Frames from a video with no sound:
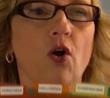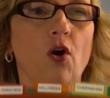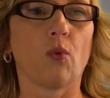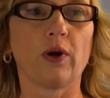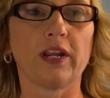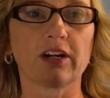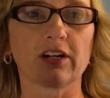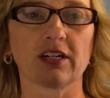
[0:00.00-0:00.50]

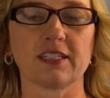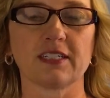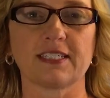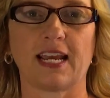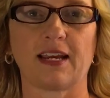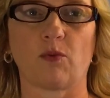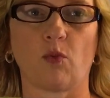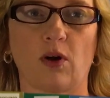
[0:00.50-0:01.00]
We are going to
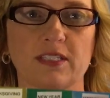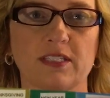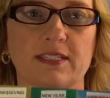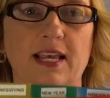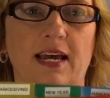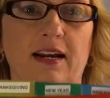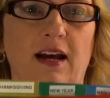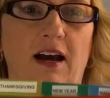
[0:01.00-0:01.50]
take one
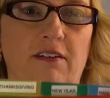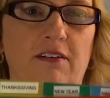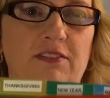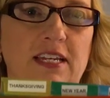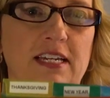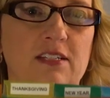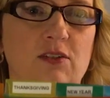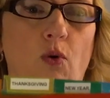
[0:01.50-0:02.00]
set of
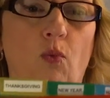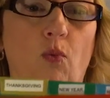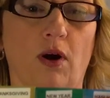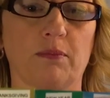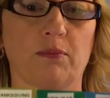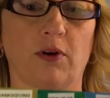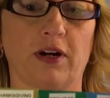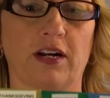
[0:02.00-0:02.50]
these
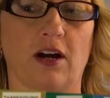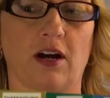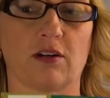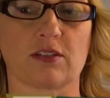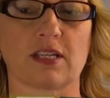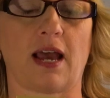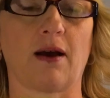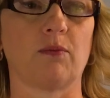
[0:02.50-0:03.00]

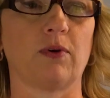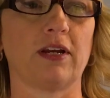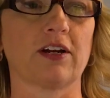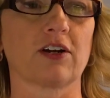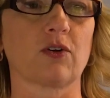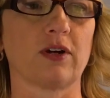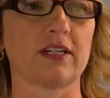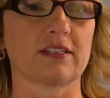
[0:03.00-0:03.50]
1.0s and we
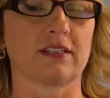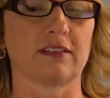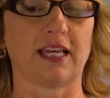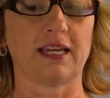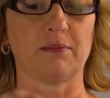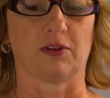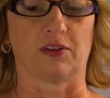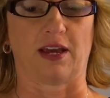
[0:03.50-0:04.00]
are going to
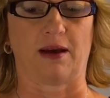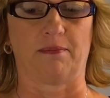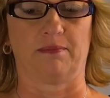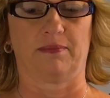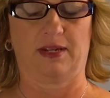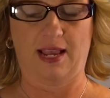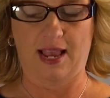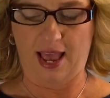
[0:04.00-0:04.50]
label them.
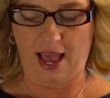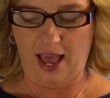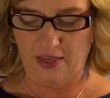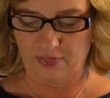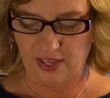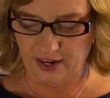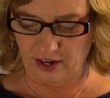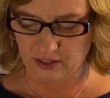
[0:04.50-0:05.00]

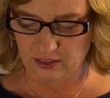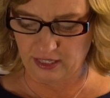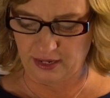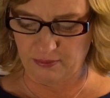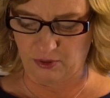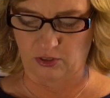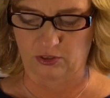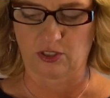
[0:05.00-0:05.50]
And they are
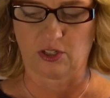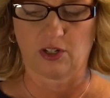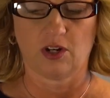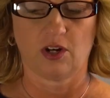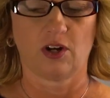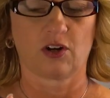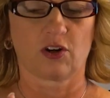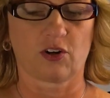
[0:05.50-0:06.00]
labeled
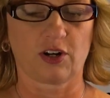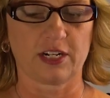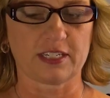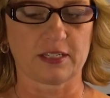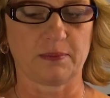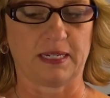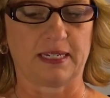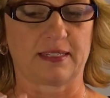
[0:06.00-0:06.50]

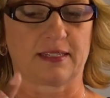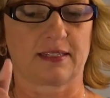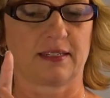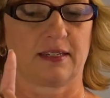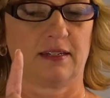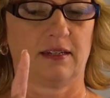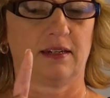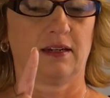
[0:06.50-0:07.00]

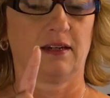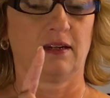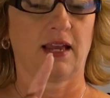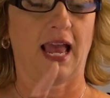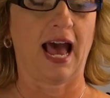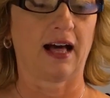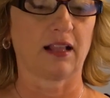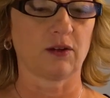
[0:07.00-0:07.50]
Christmas,
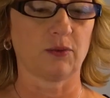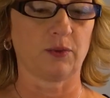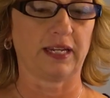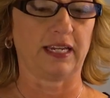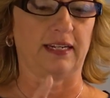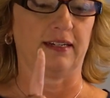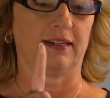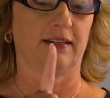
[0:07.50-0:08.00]

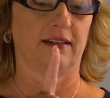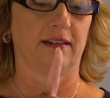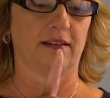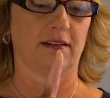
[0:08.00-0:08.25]
Halloween,